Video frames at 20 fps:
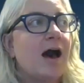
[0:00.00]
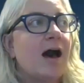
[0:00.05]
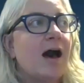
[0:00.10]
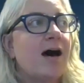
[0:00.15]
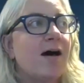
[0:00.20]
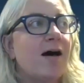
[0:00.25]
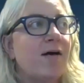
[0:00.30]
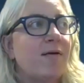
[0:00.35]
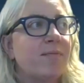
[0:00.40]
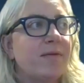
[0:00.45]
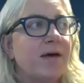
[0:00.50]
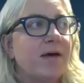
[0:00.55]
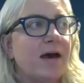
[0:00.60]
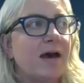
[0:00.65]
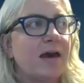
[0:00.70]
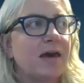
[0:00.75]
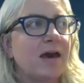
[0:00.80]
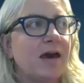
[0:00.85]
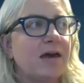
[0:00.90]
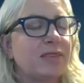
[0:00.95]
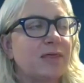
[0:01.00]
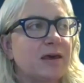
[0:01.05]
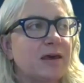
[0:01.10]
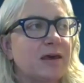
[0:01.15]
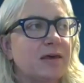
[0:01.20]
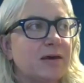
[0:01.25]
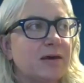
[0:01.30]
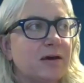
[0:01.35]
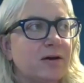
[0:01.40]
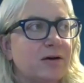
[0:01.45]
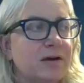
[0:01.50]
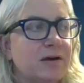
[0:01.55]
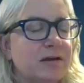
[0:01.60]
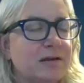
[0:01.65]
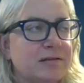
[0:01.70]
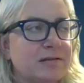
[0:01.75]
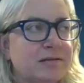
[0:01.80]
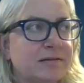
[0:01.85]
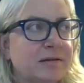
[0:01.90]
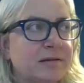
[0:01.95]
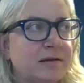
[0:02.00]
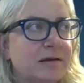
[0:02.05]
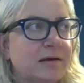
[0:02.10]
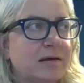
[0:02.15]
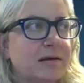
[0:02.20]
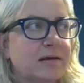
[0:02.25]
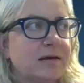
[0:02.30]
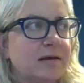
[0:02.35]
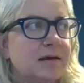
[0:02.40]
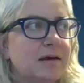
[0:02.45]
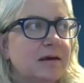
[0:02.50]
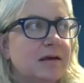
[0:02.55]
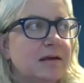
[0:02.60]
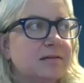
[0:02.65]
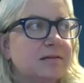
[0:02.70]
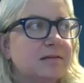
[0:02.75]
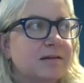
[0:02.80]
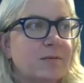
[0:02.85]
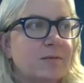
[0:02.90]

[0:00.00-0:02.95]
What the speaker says: I think it's